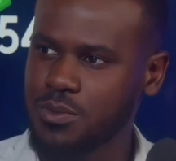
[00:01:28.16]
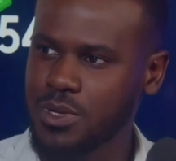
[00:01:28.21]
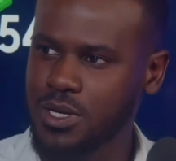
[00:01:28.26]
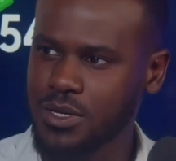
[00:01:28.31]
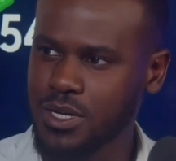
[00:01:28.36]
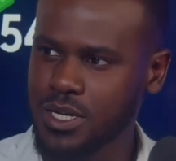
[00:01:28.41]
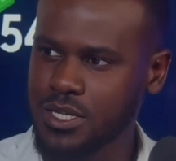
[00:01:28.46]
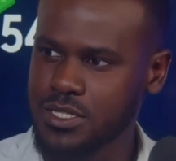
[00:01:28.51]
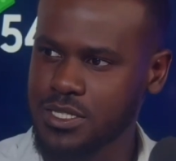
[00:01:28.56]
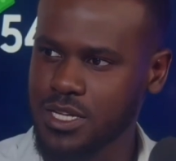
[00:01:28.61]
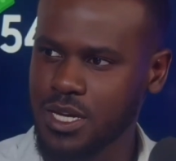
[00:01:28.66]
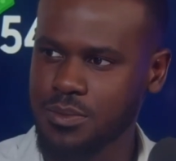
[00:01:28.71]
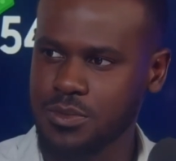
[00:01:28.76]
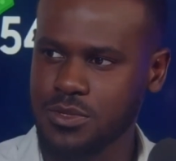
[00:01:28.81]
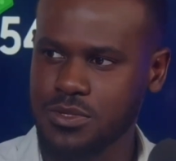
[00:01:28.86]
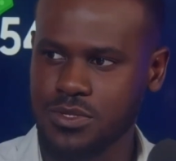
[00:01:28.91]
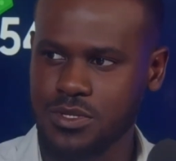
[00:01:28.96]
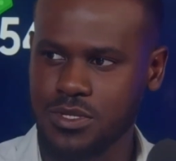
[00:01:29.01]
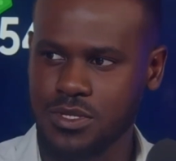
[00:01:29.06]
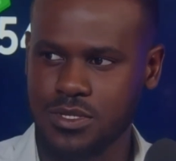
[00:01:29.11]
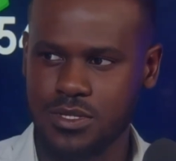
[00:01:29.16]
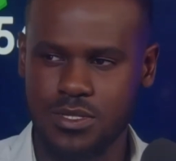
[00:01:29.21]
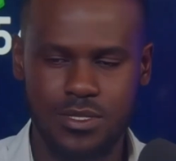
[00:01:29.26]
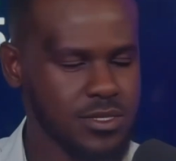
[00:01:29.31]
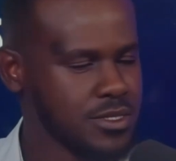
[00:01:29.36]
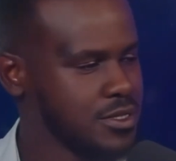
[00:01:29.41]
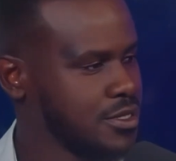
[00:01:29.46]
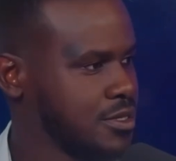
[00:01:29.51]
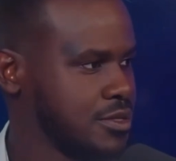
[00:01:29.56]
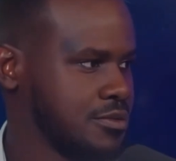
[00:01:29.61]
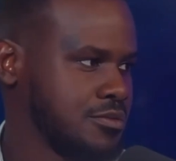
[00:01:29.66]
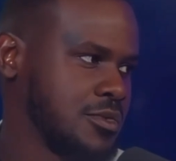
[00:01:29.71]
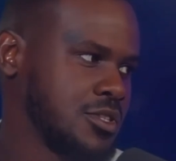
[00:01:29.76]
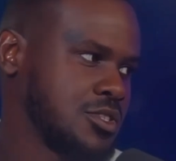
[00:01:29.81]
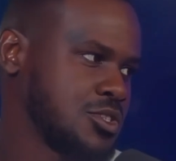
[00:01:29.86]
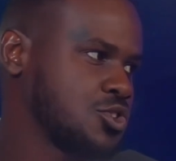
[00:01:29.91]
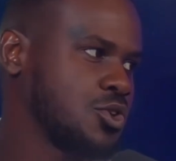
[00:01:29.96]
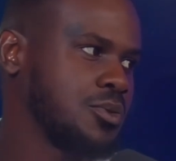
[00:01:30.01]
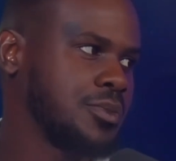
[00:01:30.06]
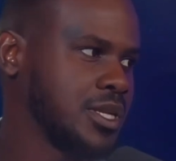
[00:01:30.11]
human rights abuses.
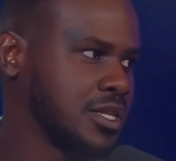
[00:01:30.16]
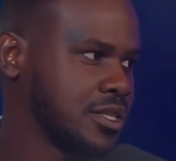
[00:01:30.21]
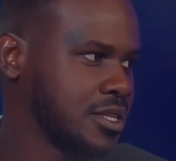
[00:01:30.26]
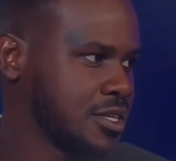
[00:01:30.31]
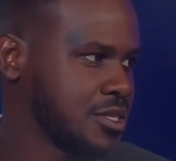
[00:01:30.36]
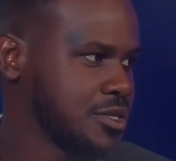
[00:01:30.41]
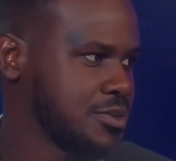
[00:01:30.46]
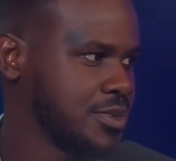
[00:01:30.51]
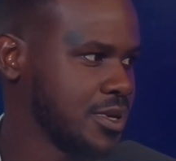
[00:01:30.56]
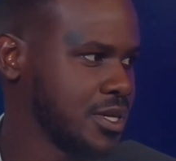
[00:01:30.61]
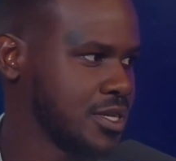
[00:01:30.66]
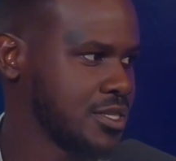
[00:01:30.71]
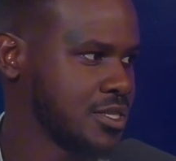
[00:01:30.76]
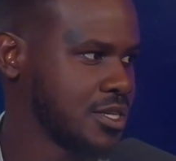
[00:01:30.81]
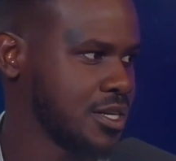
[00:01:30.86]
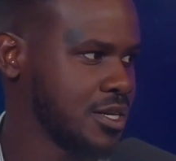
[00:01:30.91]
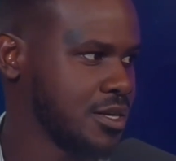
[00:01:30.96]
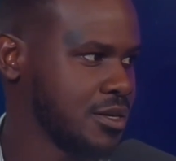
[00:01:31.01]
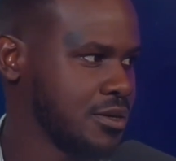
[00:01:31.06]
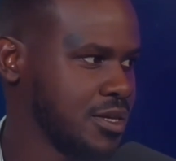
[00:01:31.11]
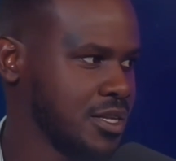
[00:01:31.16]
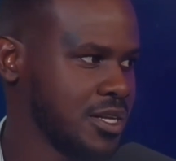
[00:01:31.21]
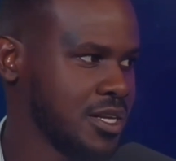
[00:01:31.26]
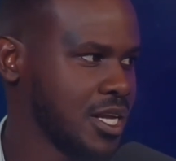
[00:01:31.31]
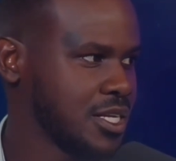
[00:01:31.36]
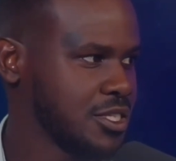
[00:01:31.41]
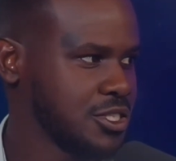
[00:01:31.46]
It's so many things, but in a